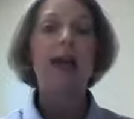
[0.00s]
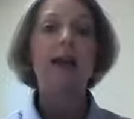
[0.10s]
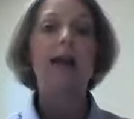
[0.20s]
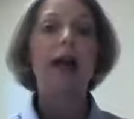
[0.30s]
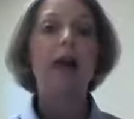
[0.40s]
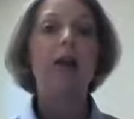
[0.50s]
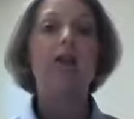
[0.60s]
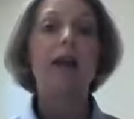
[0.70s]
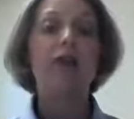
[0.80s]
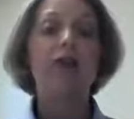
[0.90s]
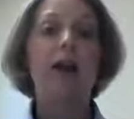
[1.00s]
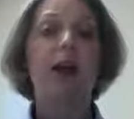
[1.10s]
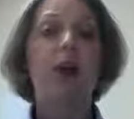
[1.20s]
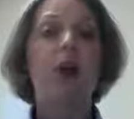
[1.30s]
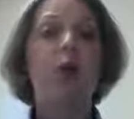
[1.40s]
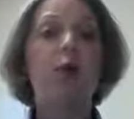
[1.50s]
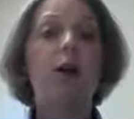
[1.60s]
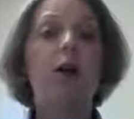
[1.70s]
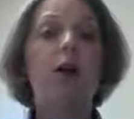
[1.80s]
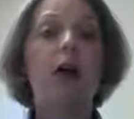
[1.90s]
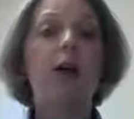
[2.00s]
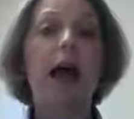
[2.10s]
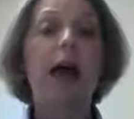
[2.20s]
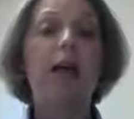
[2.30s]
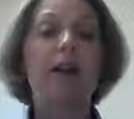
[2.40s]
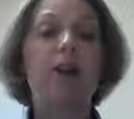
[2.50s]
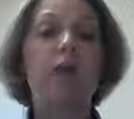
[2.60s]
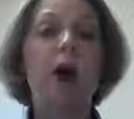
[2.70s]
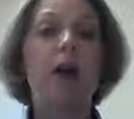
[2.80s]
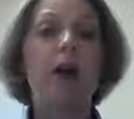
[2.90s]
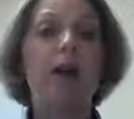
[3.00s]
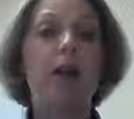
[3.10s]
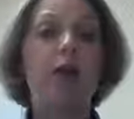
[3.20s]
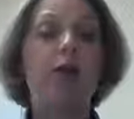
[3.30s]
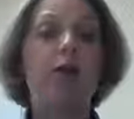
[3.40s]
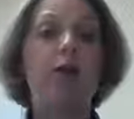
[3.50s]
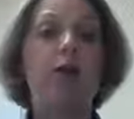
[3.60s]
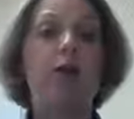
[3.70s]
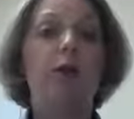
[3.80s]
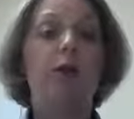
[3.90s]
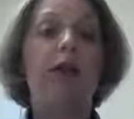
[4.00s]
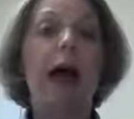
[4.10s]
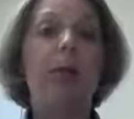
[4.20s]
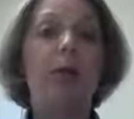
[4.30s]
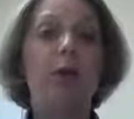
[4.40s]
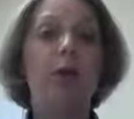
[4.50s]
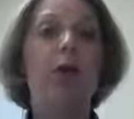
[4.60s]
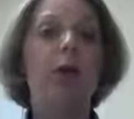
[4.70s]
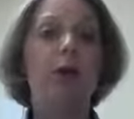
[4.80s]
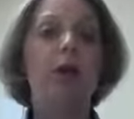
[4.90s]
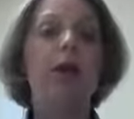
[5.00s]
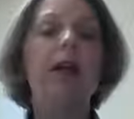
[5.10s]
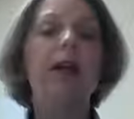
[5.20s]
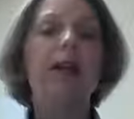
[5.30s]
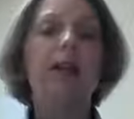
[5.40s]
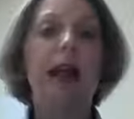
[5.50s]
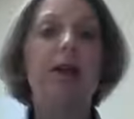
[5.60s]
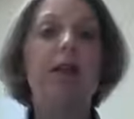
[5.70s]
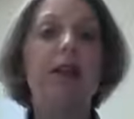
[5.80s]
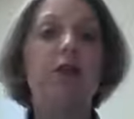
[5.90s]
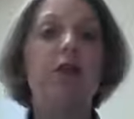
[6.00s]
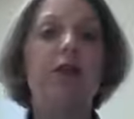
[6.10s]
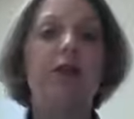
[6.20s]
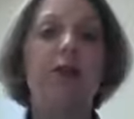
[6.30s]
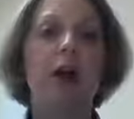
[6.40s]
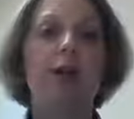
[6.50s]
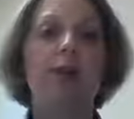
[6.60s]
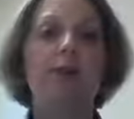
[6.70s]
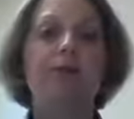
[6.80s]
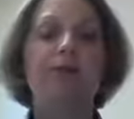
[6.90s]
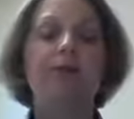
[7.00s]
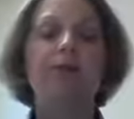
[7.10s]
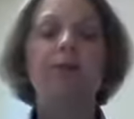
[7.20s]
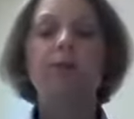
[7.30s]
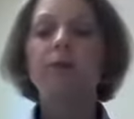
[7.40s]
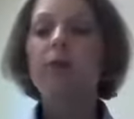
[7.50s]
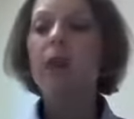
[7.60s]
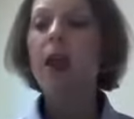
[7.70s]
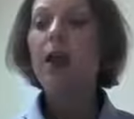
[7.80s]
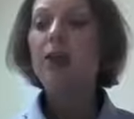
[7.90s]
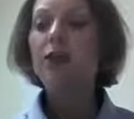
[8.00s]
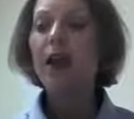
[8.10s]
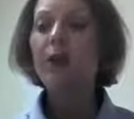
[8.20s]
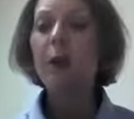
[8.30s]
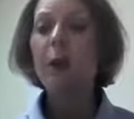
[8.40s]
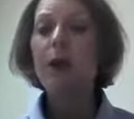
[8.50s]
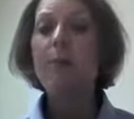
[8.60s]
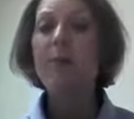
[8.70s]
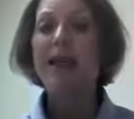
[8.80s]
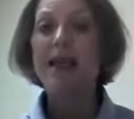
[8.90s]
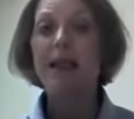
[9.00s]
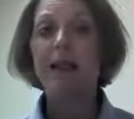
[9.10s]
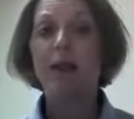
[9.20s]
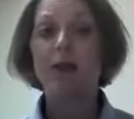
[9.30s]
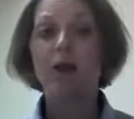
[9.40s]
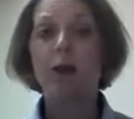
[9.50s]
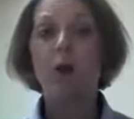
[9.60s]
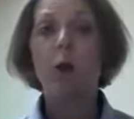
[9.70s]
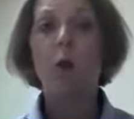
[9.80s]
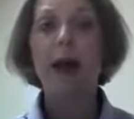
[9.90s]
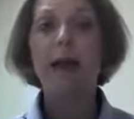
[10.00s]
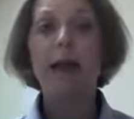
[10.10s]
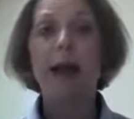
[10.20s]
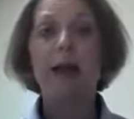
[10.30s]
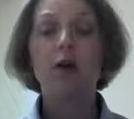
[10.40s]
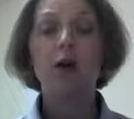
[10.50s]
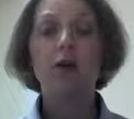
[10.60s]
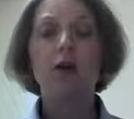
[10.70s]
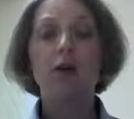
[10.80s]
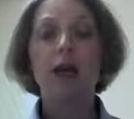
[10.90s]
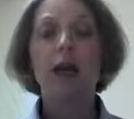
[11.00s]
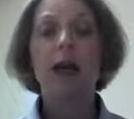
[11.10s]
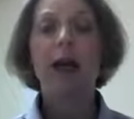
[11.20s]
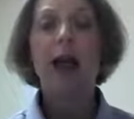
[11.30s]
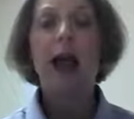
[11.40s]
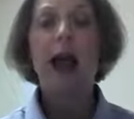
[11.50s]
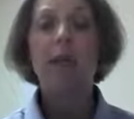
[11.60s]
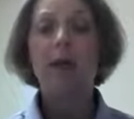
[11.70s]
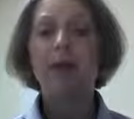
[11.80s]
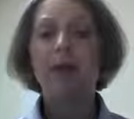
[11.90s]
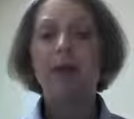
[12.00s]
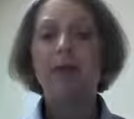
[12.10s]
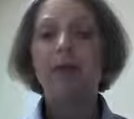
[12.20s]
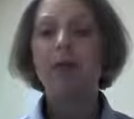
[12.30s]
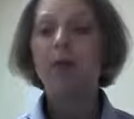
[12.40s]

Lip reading: and then elevation will allow that swelling to not pull down into your foot. So that's what we immediately do when an ankle injury happens.